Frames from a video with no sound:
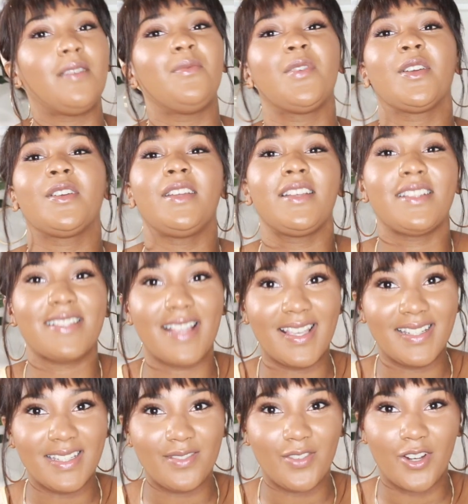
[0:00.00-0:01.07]
I'm very
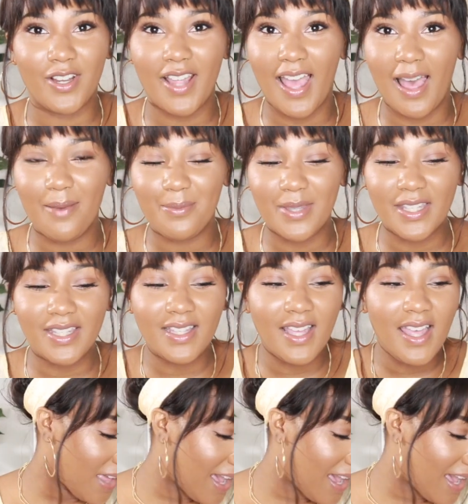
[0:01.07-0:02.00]
excited, very happy.